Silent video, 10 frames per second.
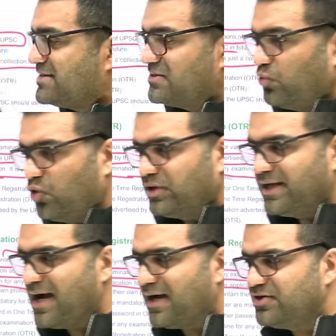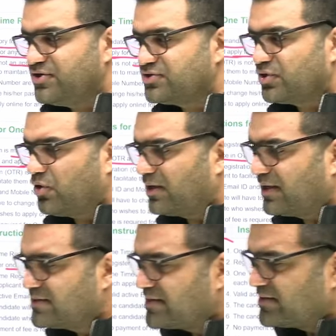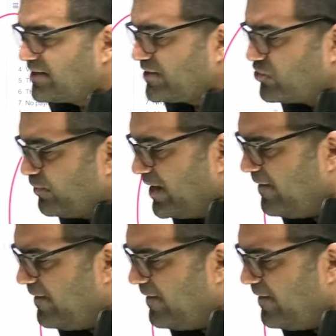OTR, you should not consider it to be